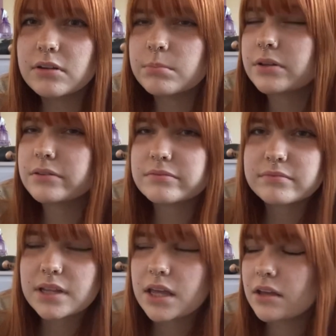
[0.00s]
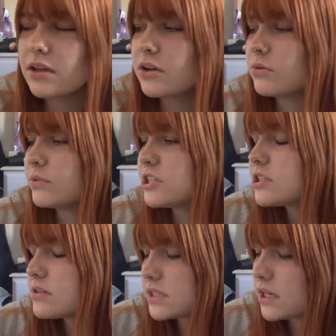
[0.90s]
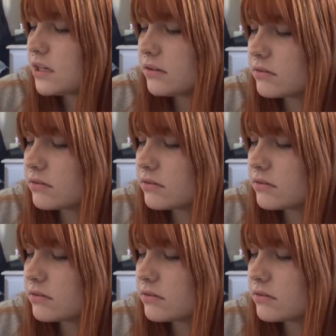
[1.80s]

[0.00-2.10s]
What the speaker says: but we shall see.